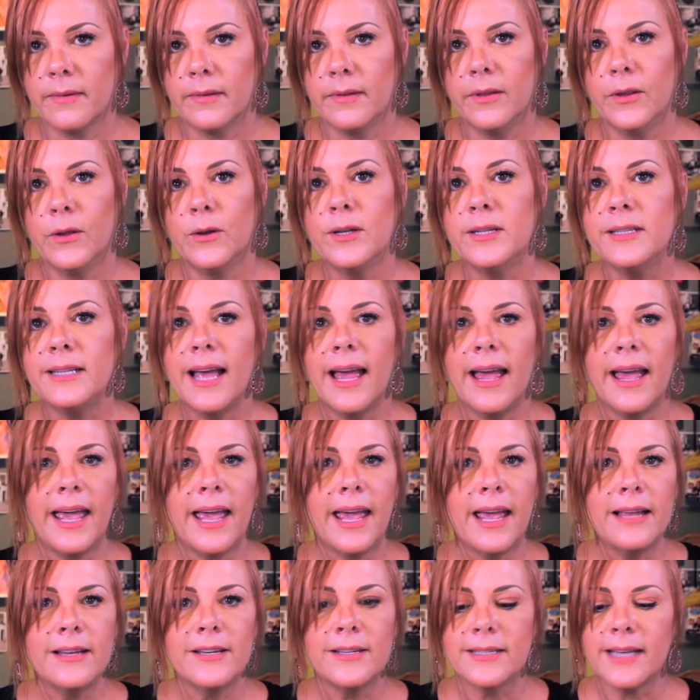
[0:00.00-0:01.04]
Notice the
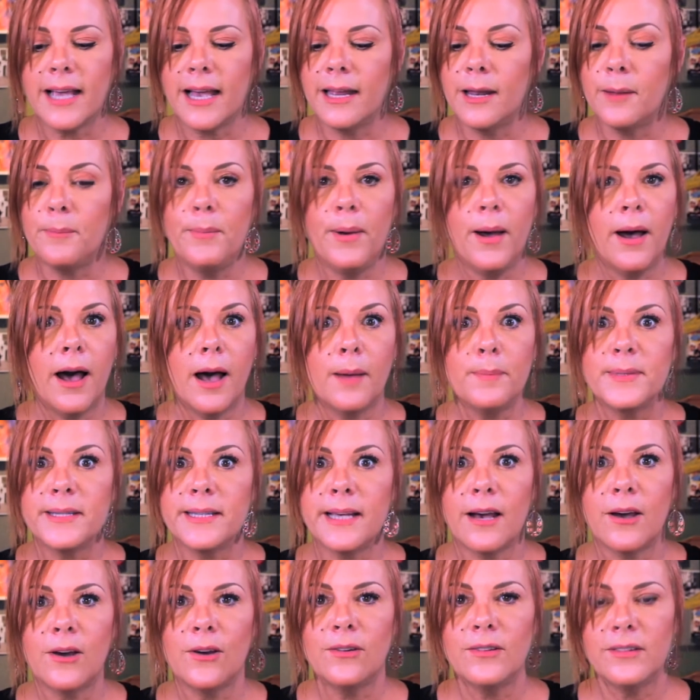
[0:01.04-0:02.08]
A just kind of pops
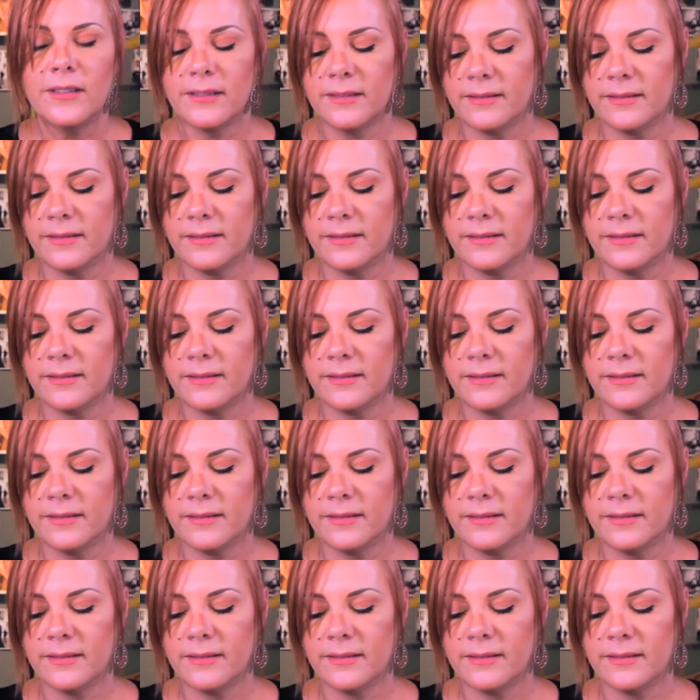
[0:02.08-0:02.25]
out.